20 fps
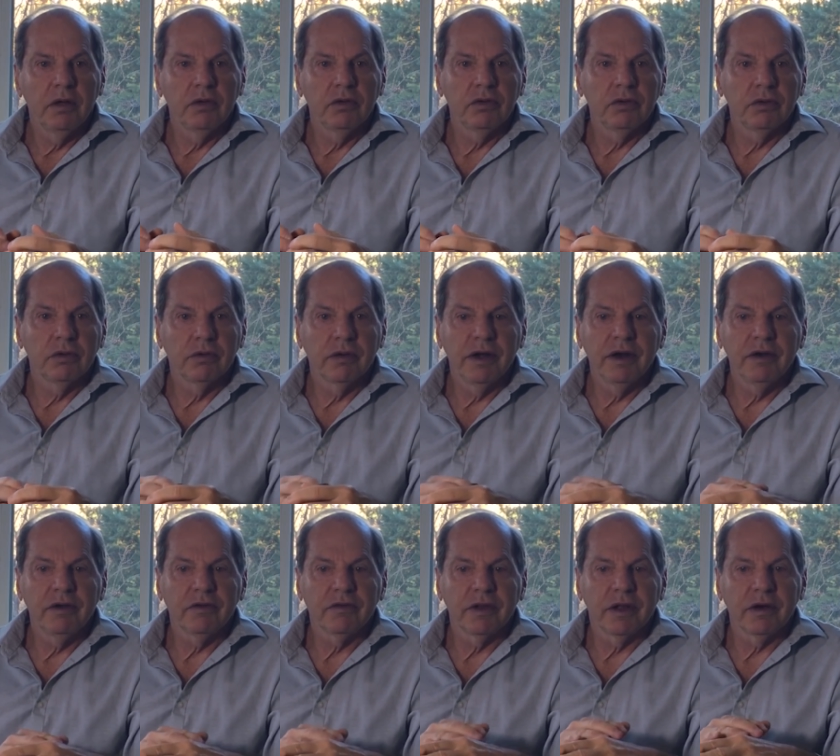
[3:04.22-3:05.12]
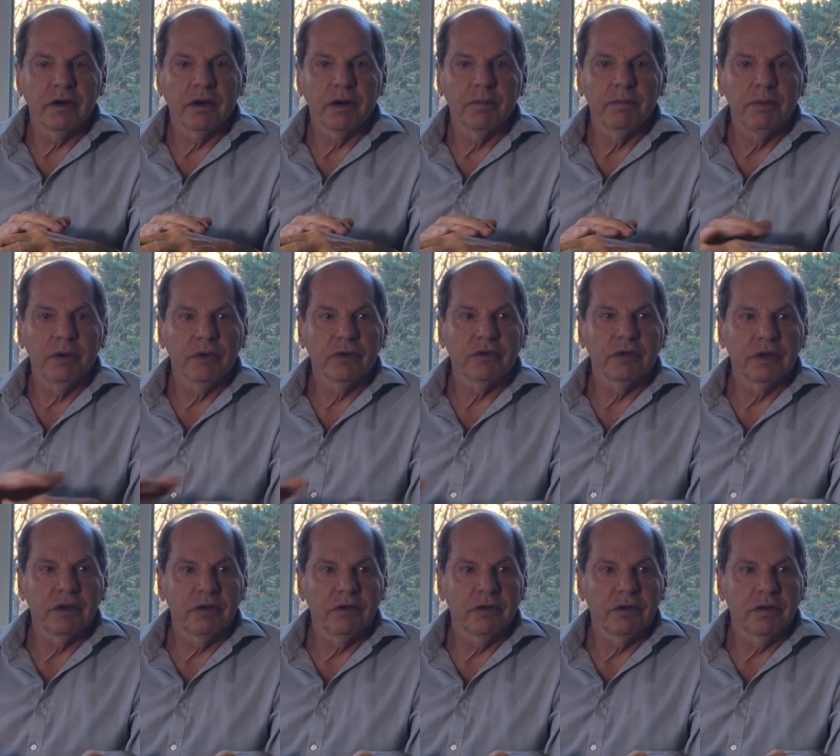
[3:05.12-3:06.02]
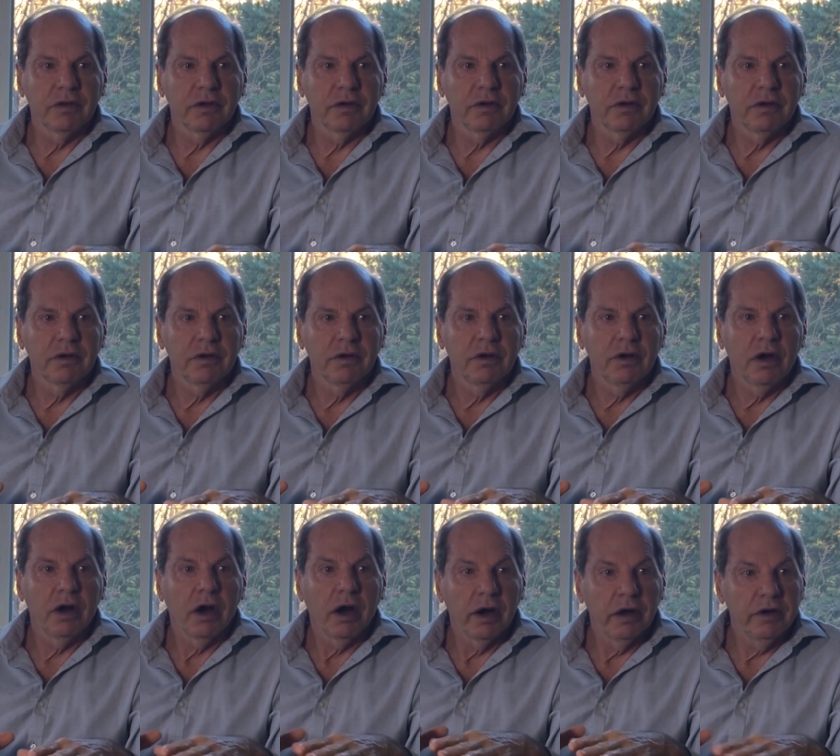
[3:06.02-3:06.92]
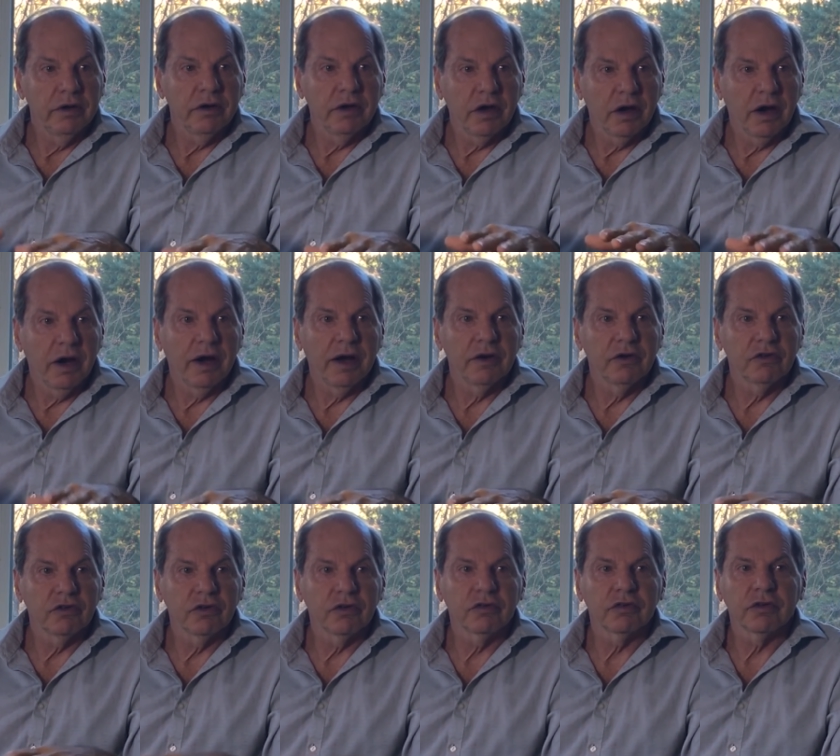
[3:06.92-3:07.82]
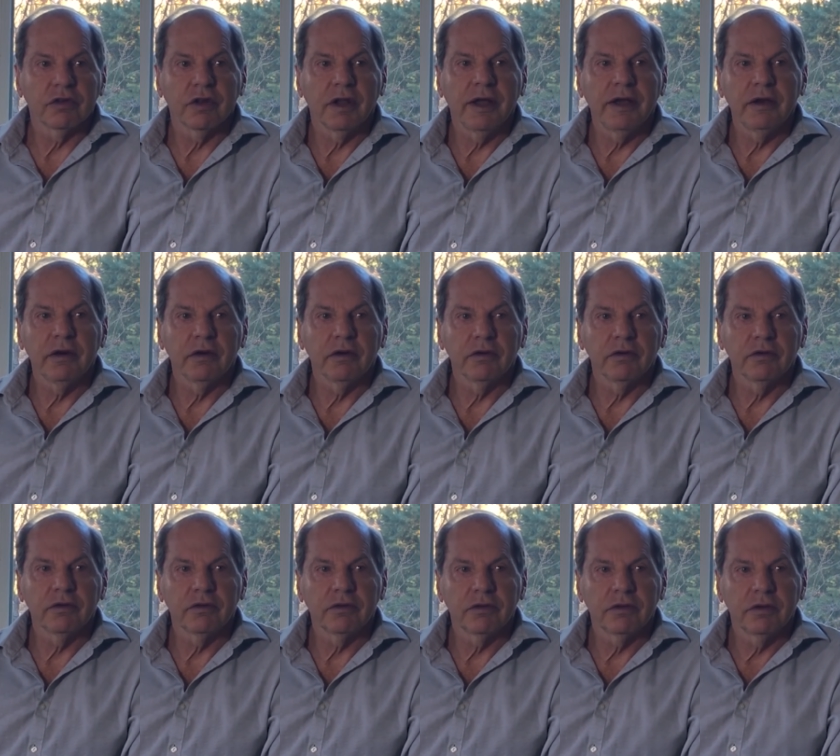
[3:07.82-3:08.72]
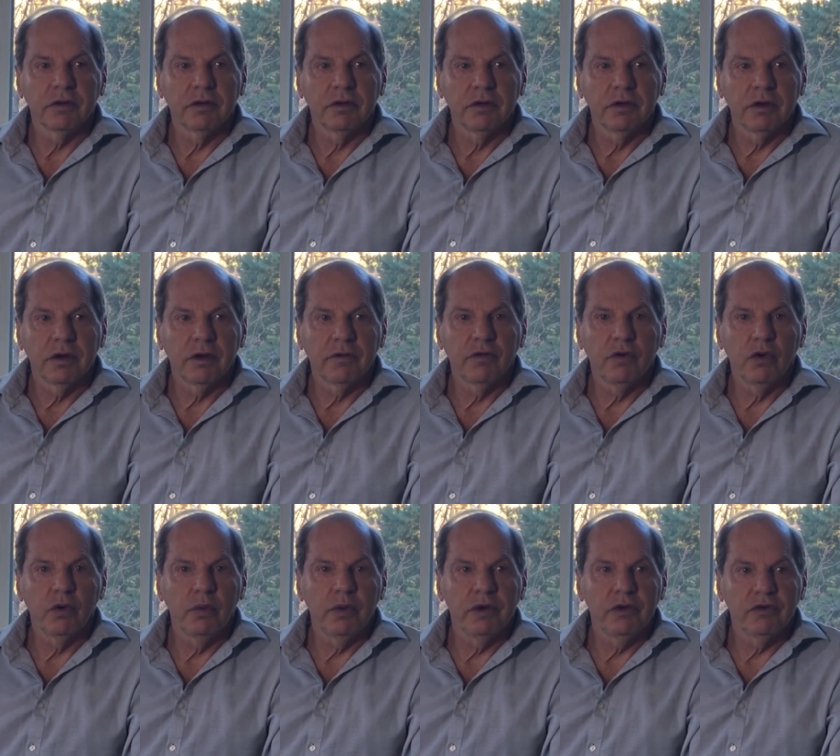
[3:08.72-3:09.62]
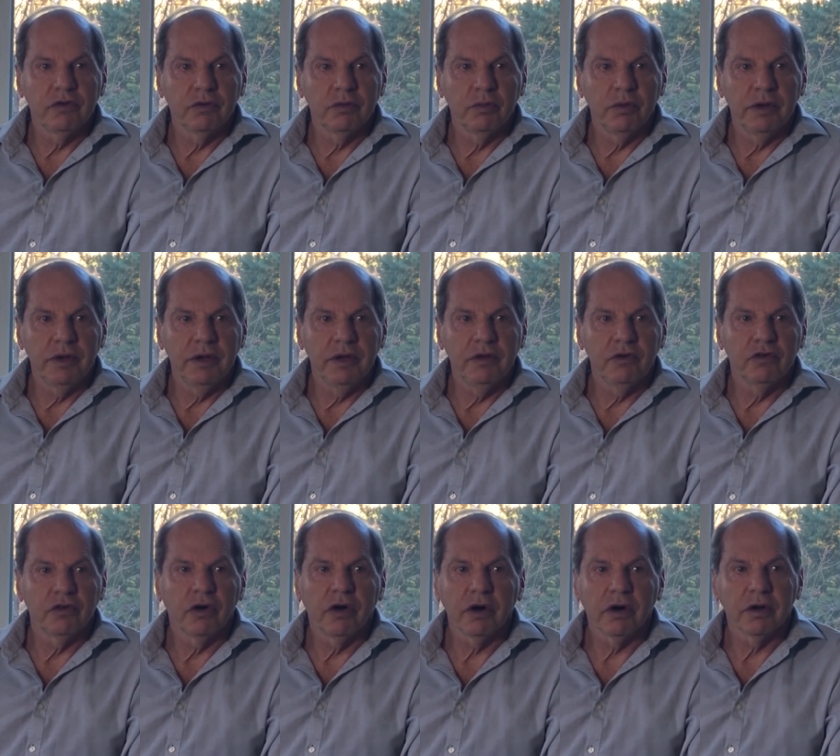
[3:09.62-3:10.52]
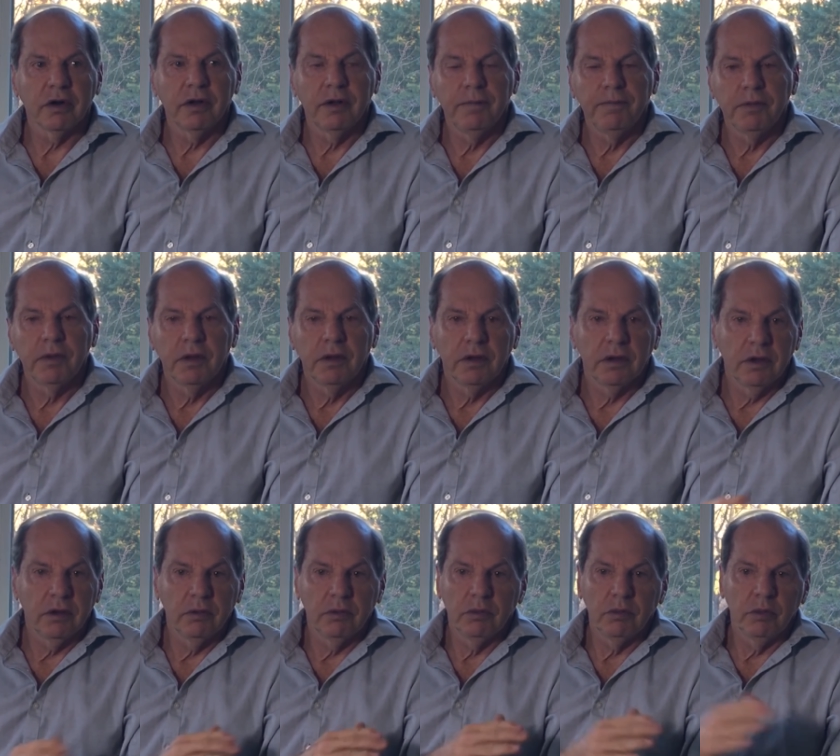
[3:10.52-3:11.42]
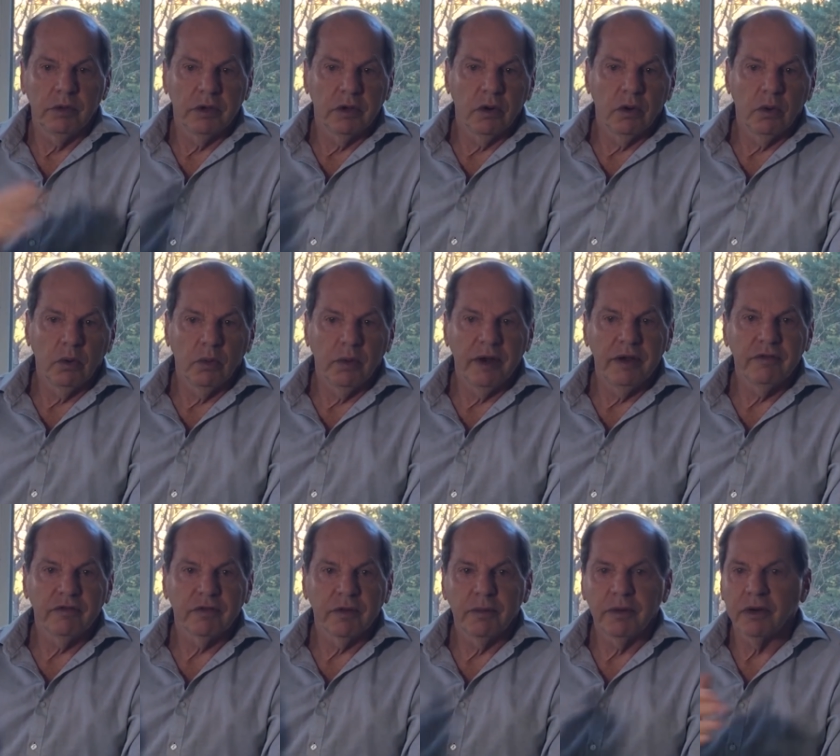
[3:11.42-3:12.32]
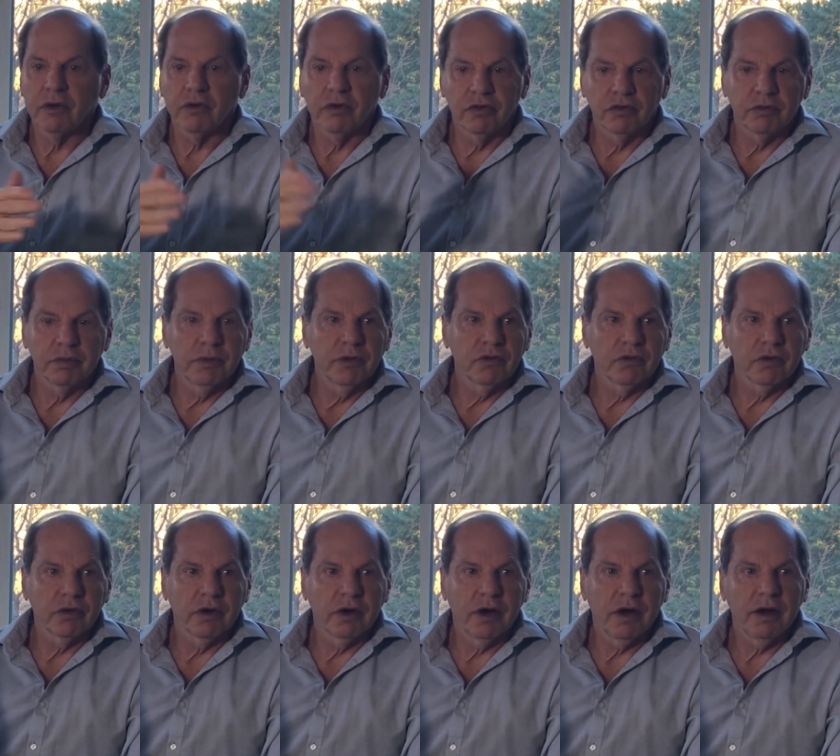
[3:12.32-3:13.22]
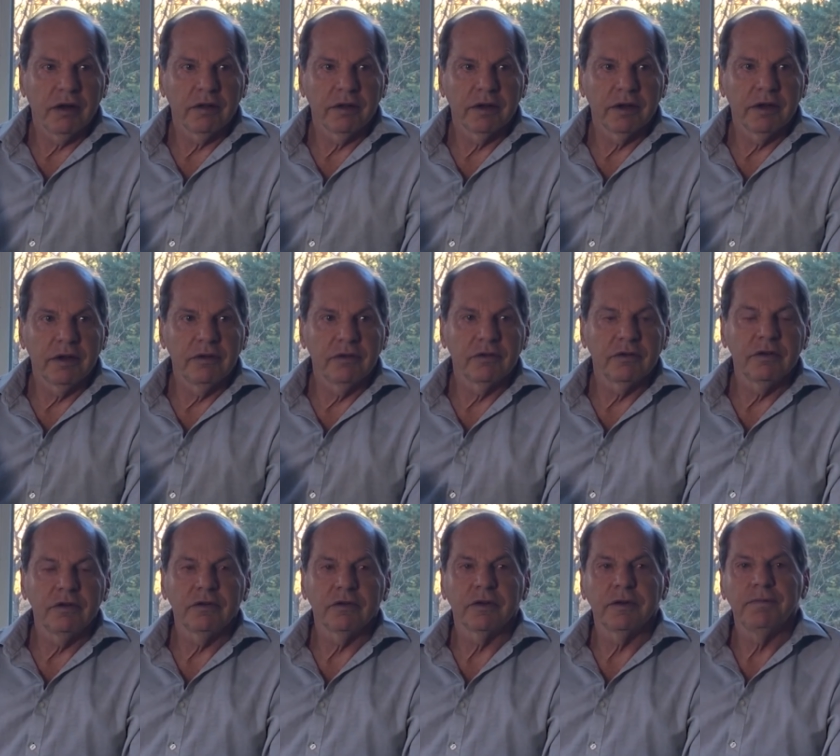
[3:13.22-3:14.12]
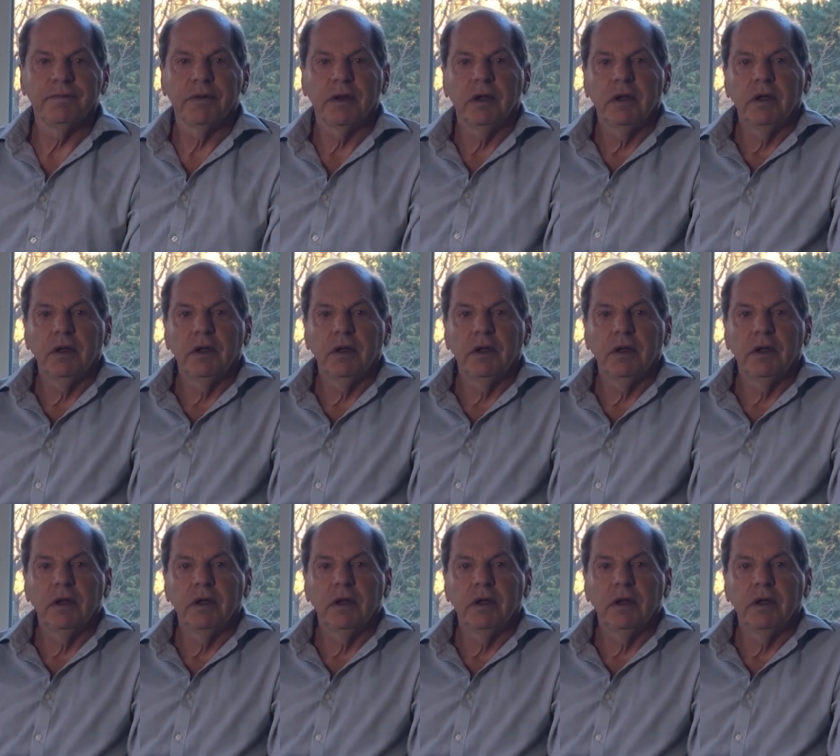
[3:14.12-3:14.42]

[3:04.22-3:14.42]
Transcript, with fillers: to a great extent are built into the unconscious layers of who we, we each are. And we go away from a Christmas or a holiday season